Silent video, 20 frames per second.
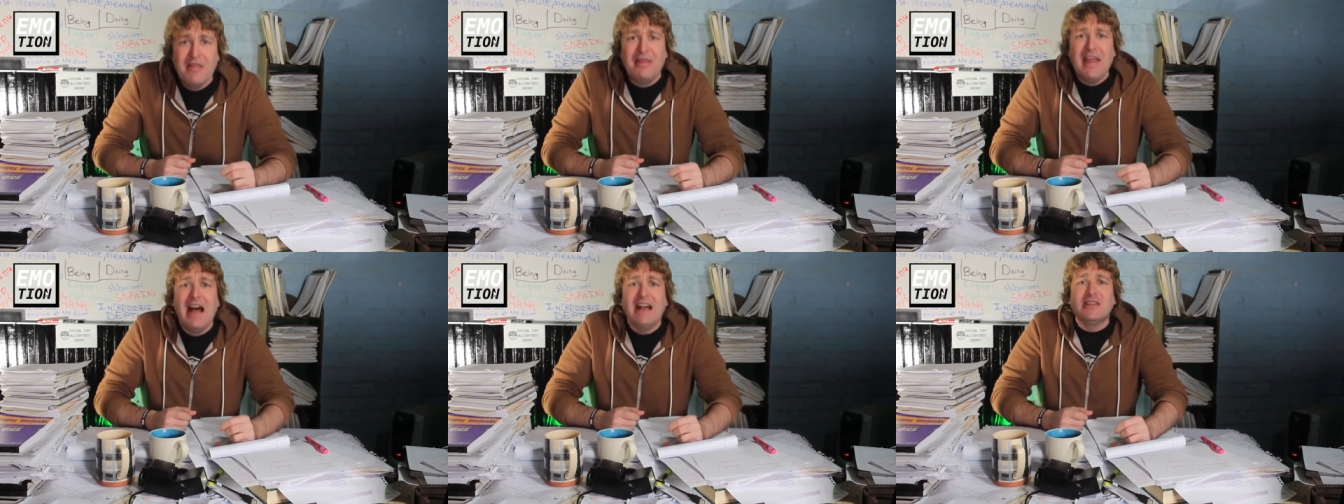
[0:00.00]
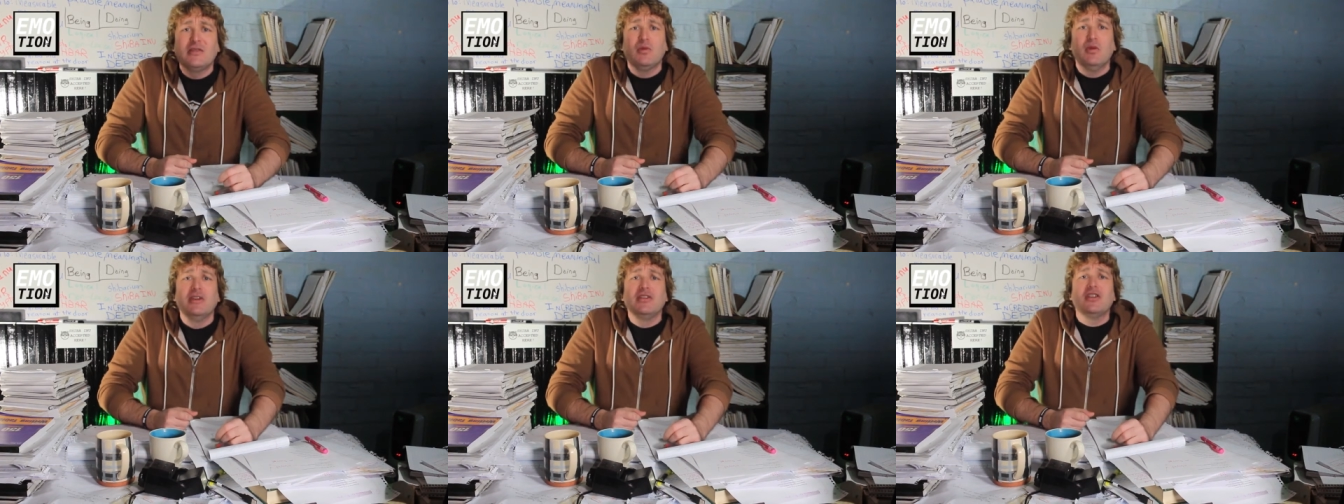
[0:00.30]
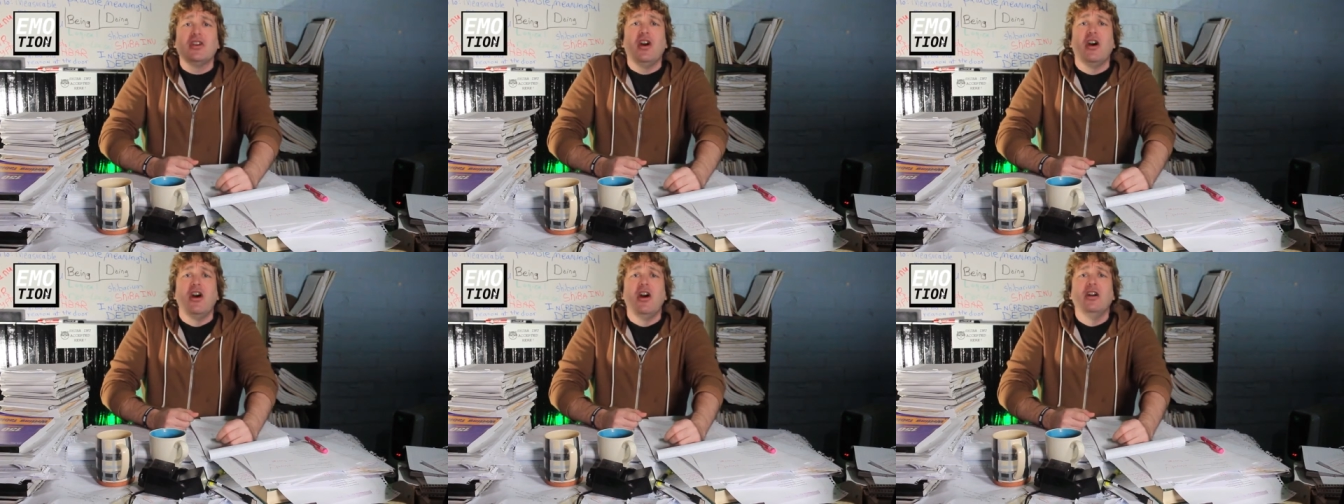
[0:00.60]
That's
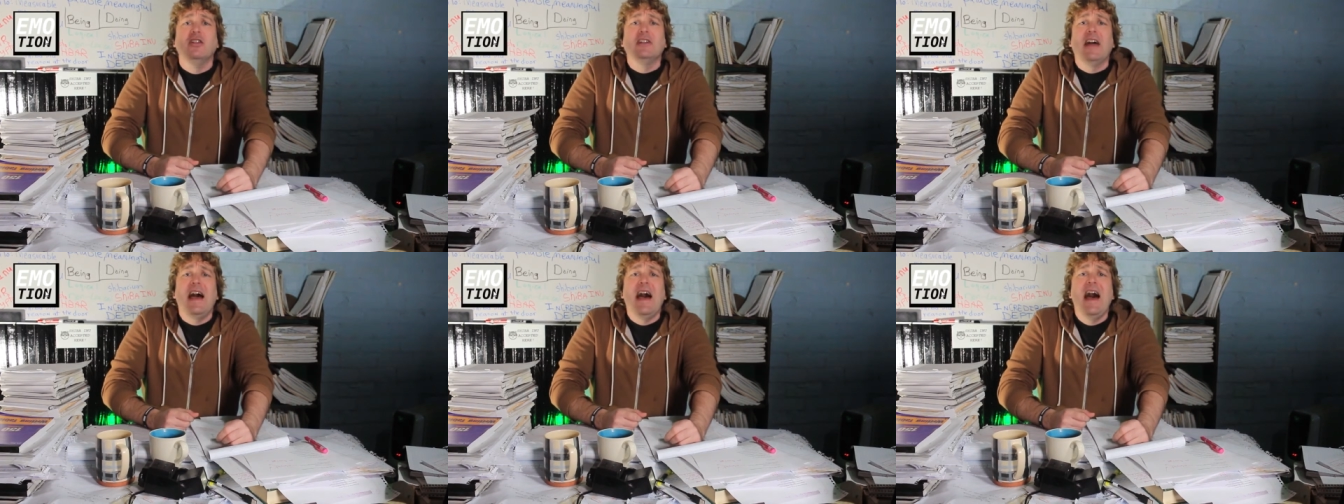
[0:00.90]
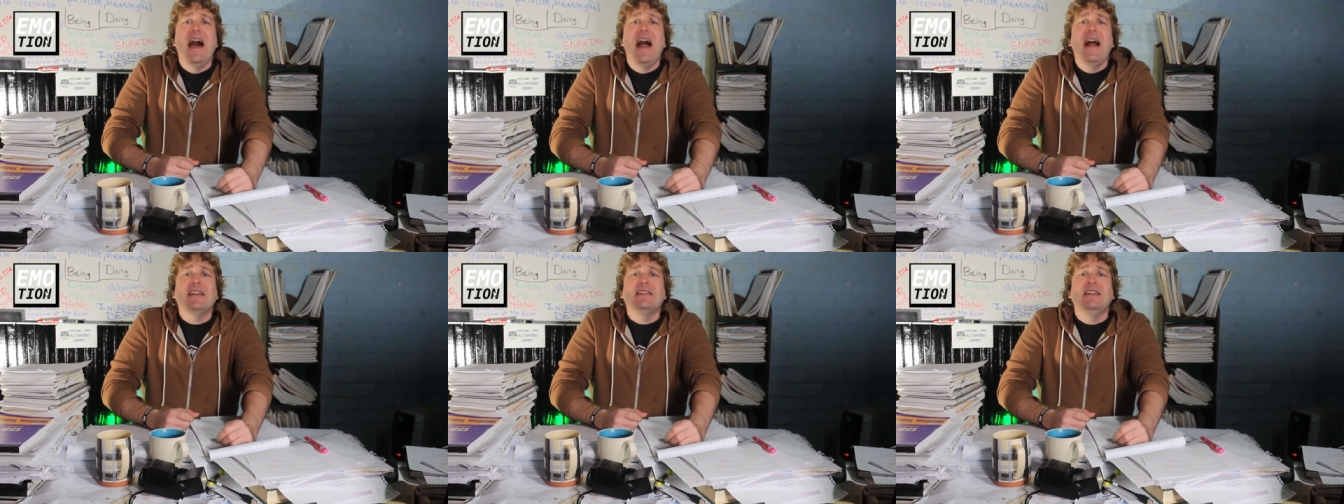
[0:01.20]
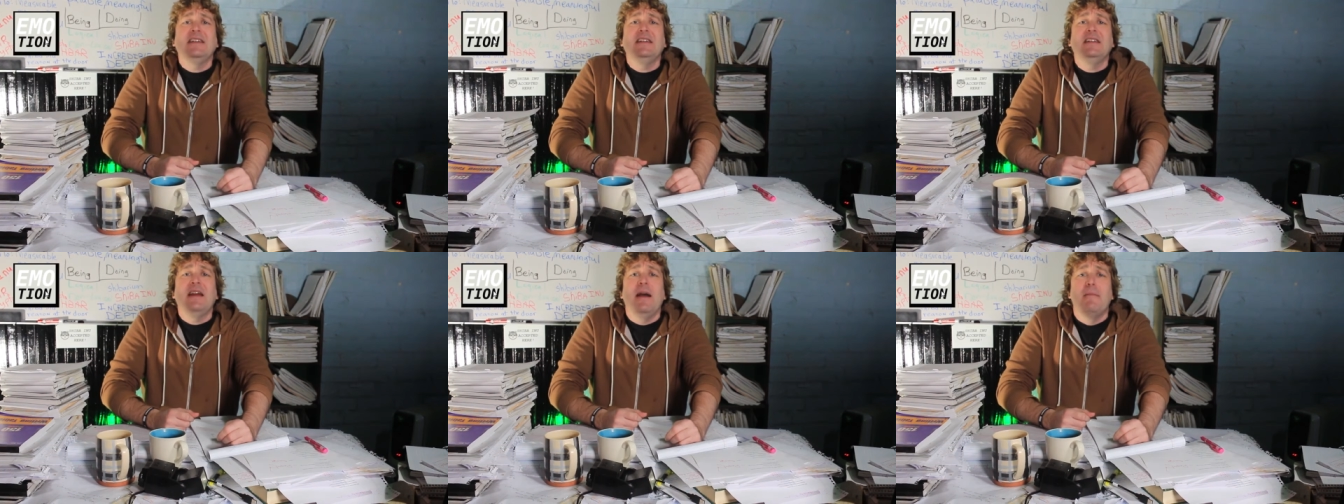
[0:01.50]
what's called
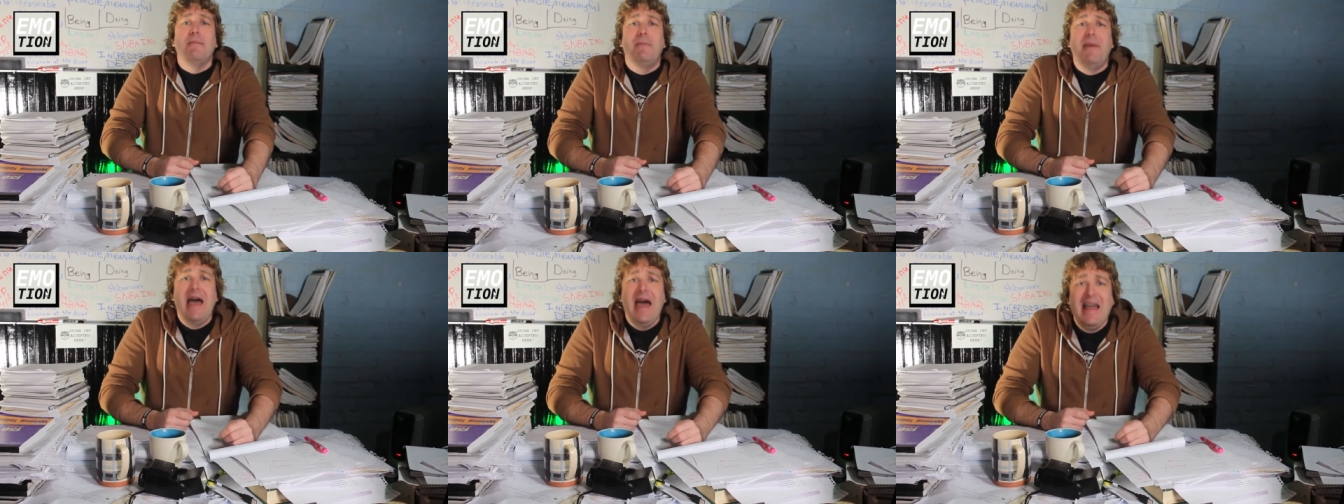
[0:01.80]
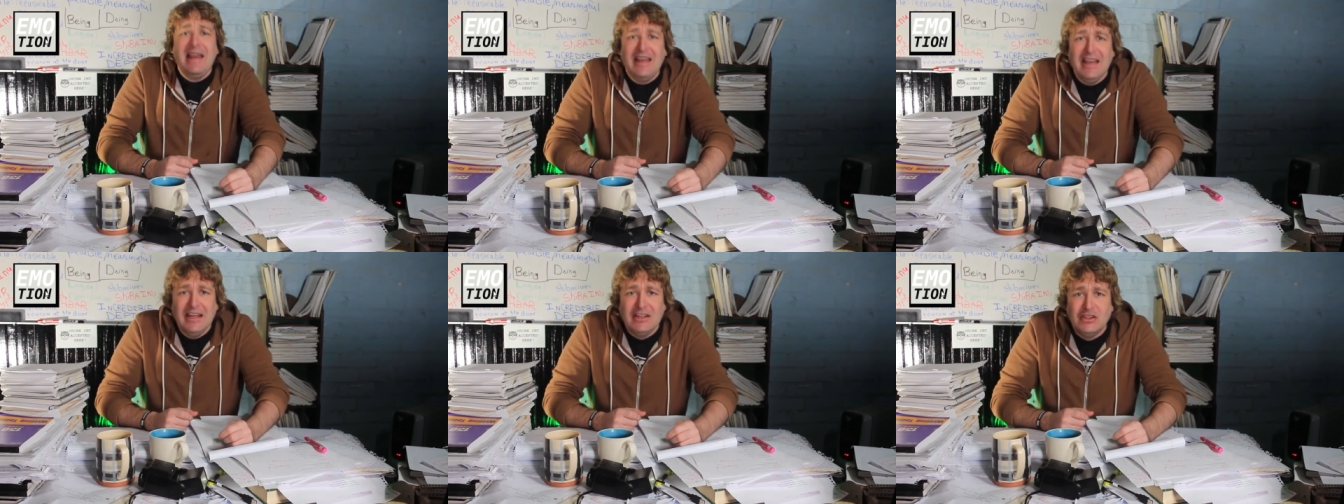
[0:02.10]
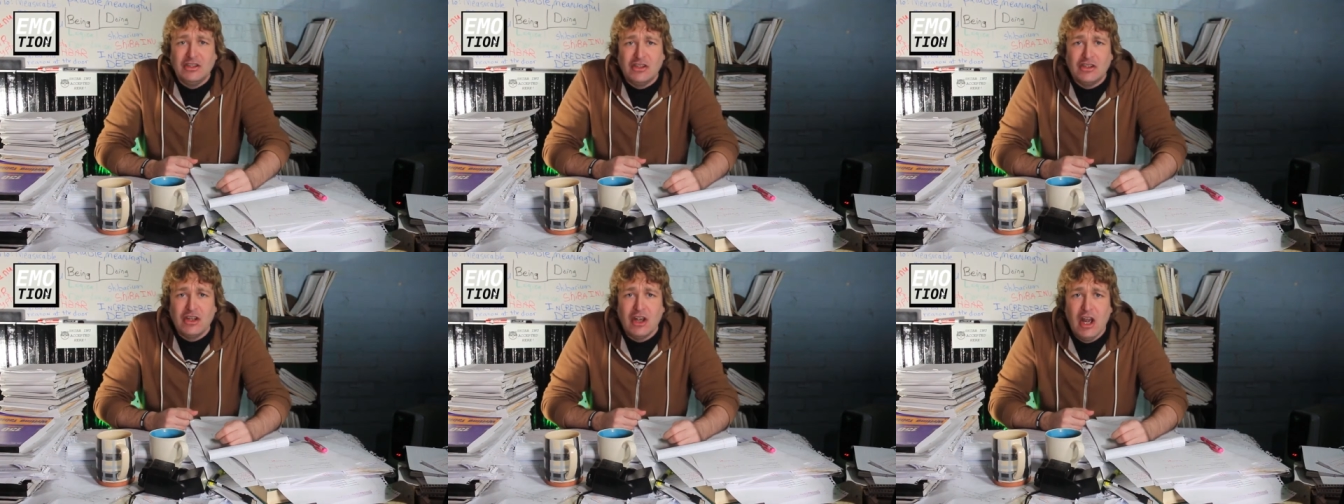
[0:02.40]
acting
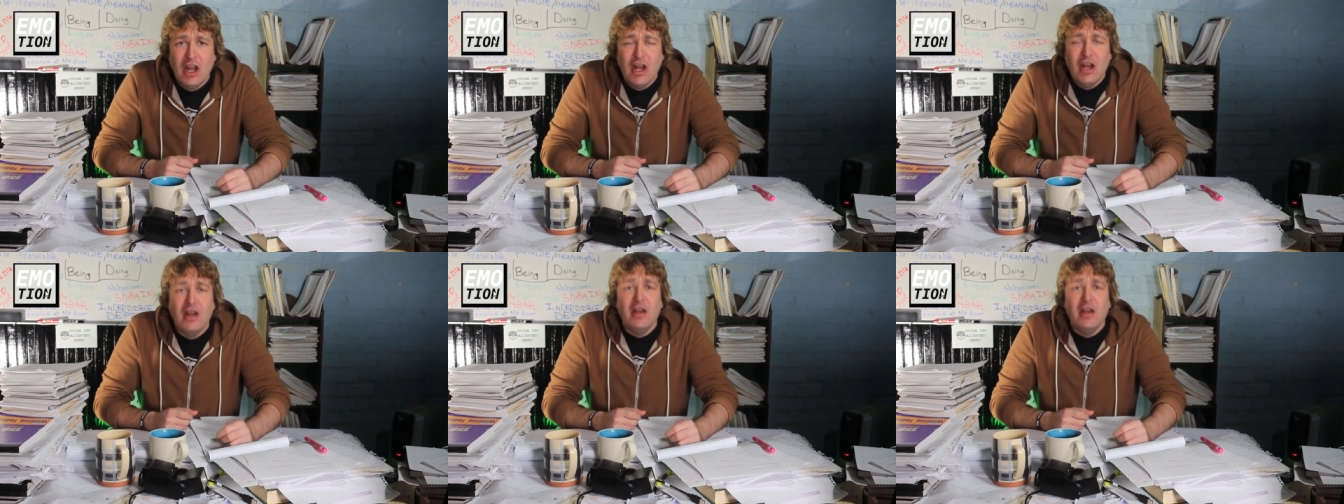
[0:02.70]
baggage.